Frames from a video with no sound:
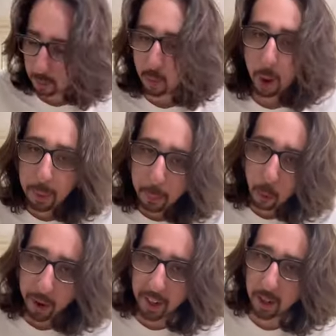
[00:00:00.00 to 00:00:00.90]
Probably
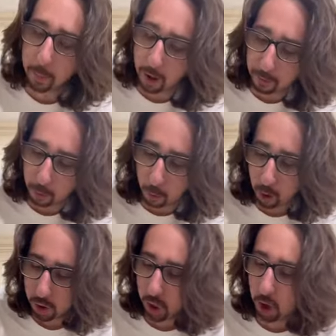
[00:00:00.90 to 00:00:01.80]
breaking about
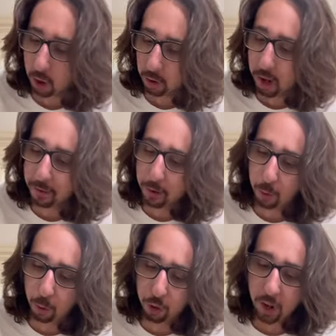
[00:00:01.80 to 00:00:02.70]
400 culinary
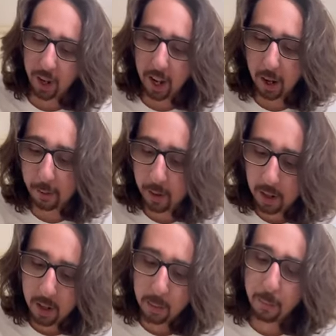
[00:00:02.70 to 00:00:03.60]
rules right now
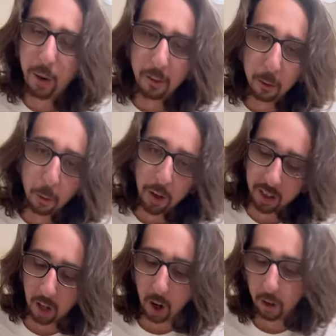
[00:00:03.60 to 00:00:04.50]
but everyone in
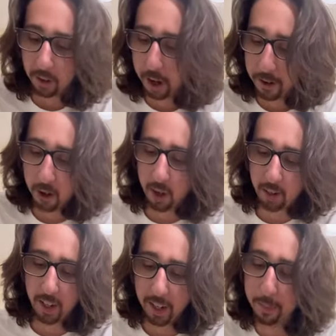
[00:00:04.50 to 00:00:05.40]
the culinary arts
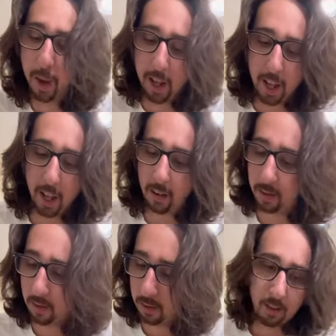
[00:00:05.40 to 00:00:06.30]
can eat my
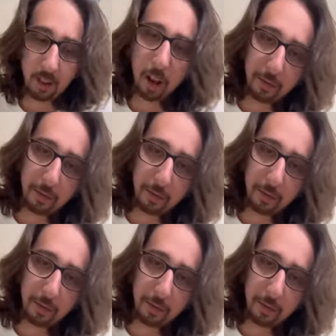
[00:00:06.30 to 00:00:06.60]
ass. Not